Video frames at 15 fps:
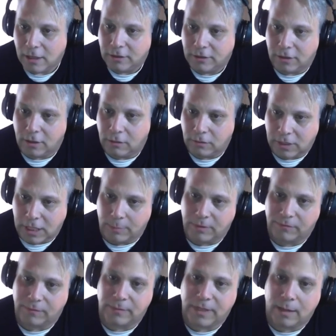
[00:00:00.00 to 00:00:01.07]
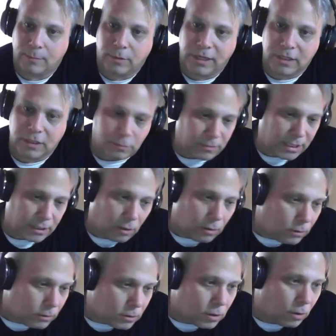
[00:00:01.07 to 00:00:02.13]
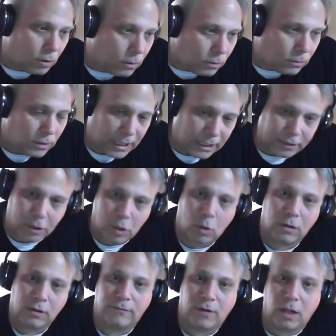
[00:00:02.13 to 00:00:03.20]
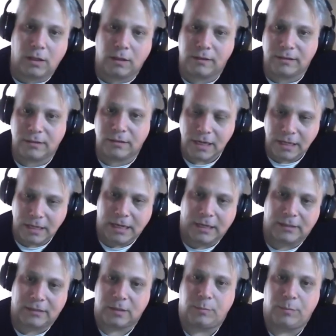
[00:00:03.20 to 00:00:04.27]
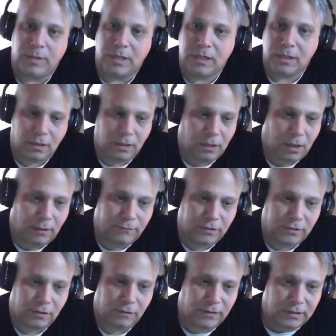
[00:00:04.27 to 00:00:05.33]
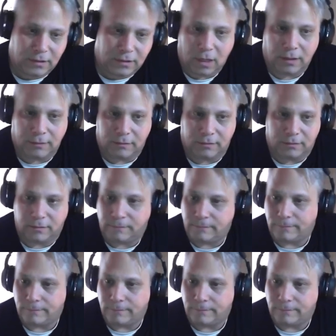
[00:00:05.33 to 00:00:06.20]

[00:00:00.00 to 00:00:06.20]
So, coming from that place, my whole goal at the core of all this is to be of service to others.